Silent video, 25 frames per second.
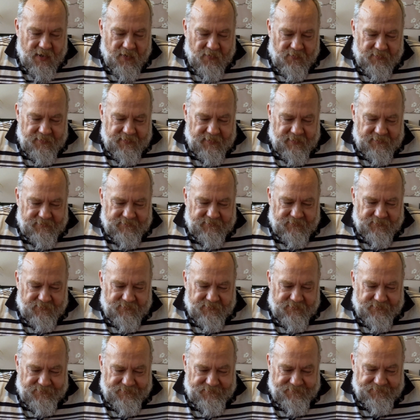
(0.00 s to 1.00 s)
Okay,
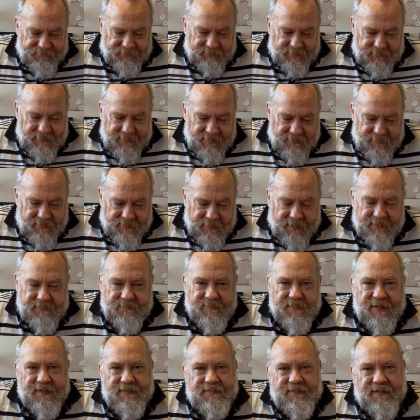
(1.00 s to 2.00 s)
so
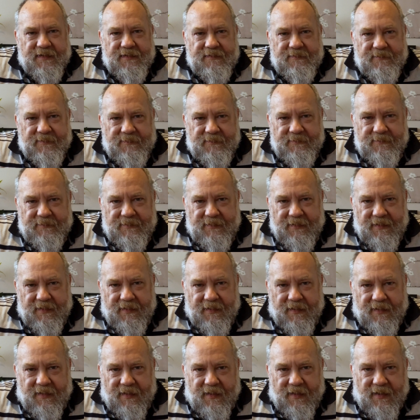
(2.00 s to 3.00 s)
that's my 10,
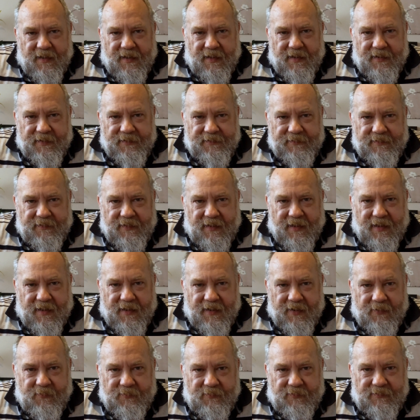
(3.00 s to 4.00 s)
and
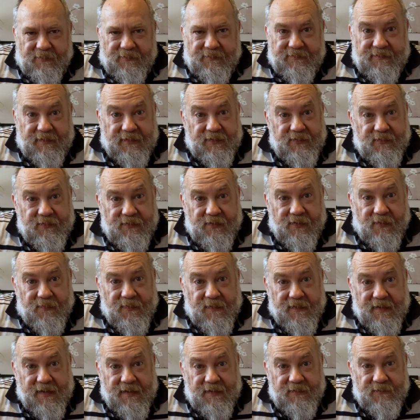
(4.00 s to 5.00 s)
I will see you
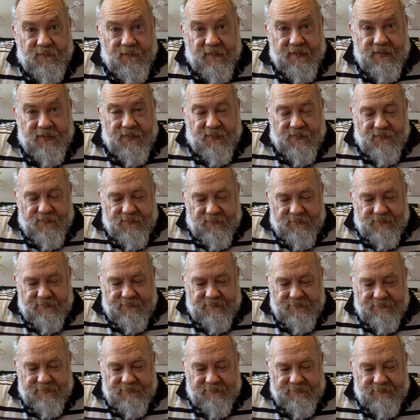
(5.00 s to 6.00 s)
on the next video.
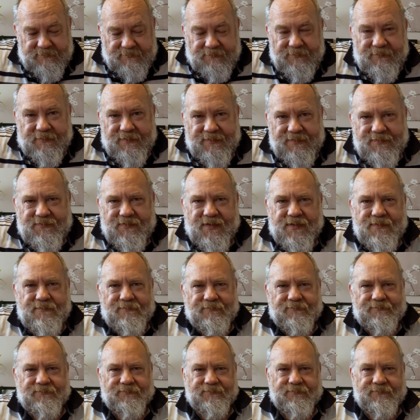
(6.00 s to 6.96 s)
Ta-ra!